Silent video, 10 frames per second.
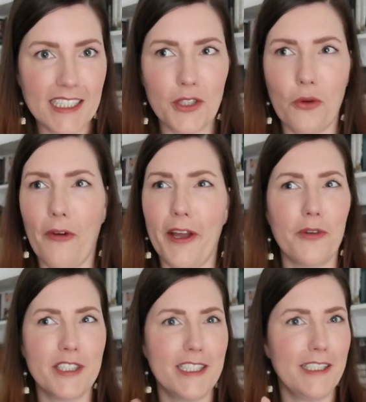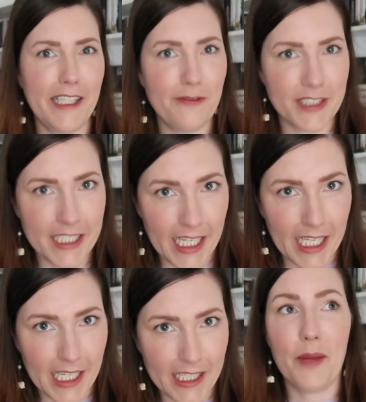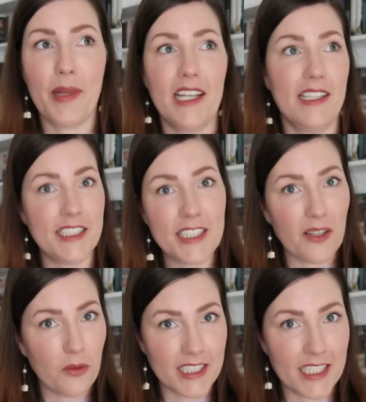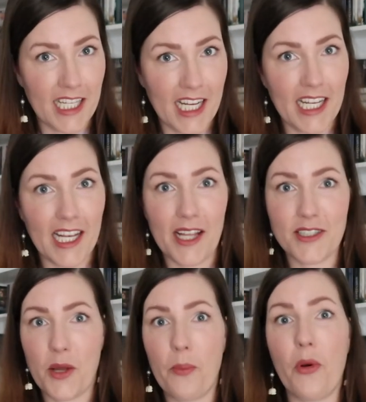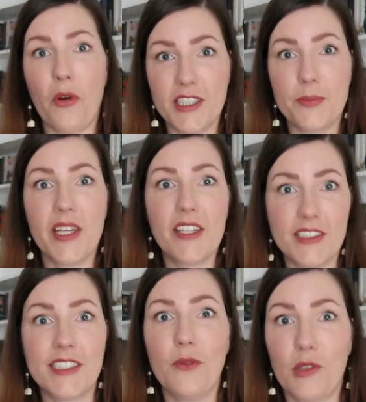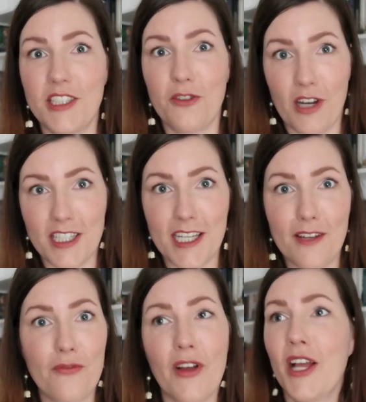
So why wasn't Aleef sedated? I mean, Alicia was sedated at some points because she was aggressive.